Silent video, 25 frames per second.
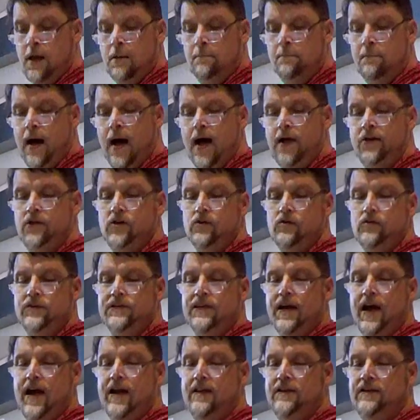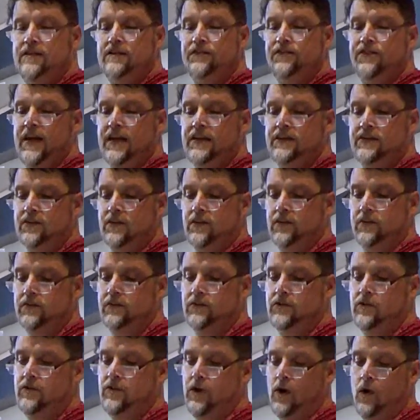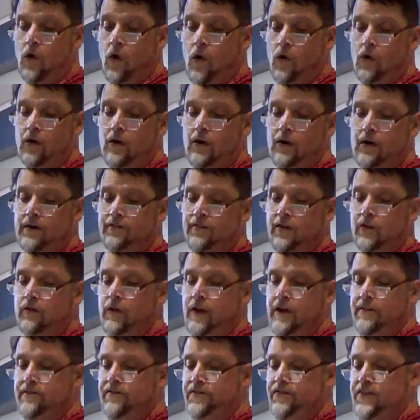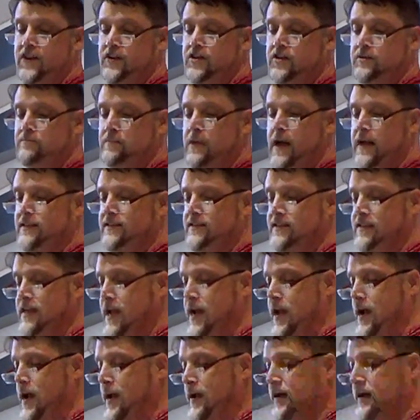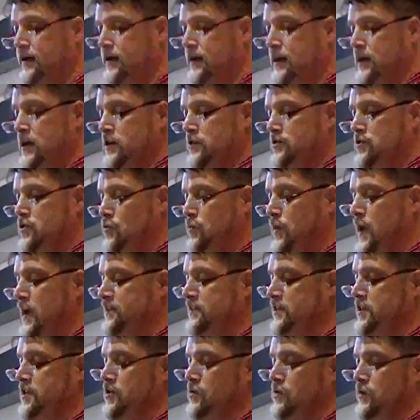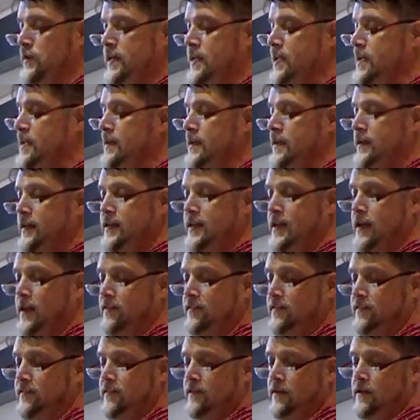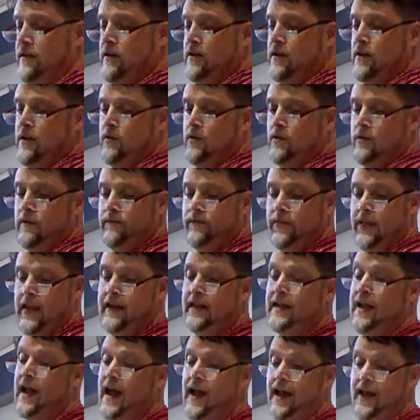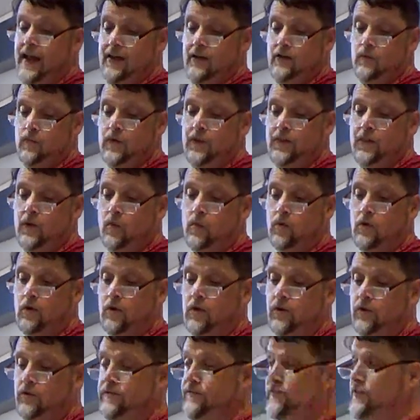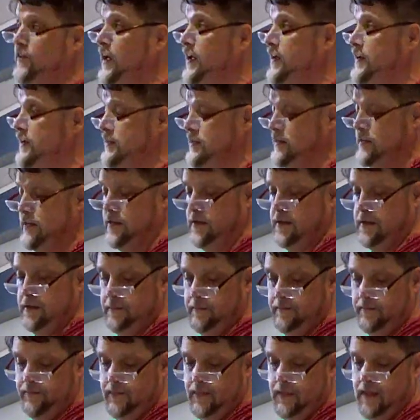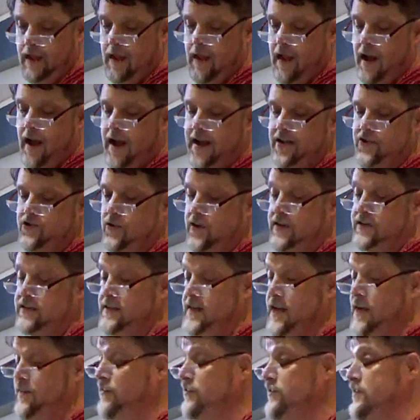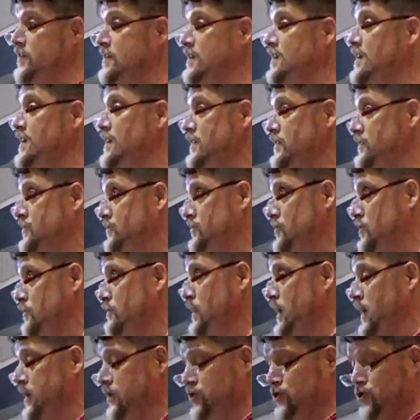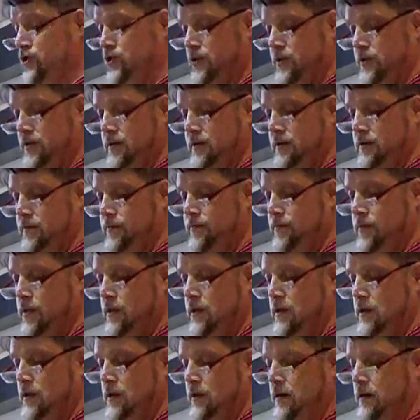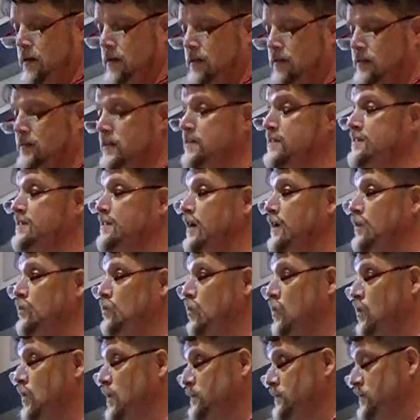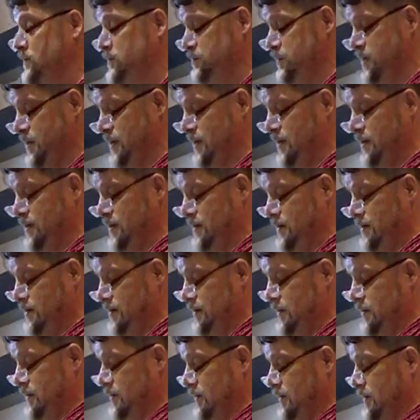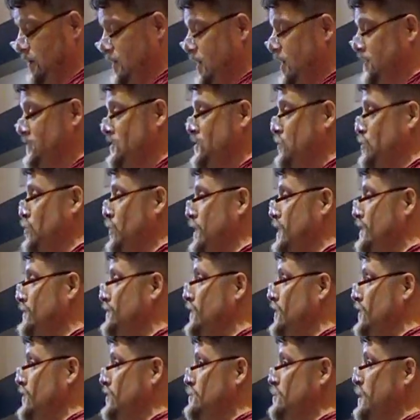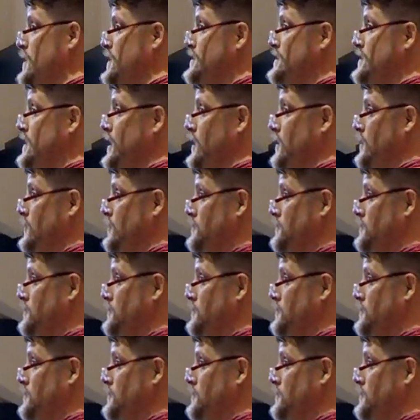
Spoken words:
Manu tied his vessel to the horn of a great fish, Matsaya, to rescue kin and kith and kind when the world flooded. I trust never to need so much. The sun warms me as the wind fills my sail.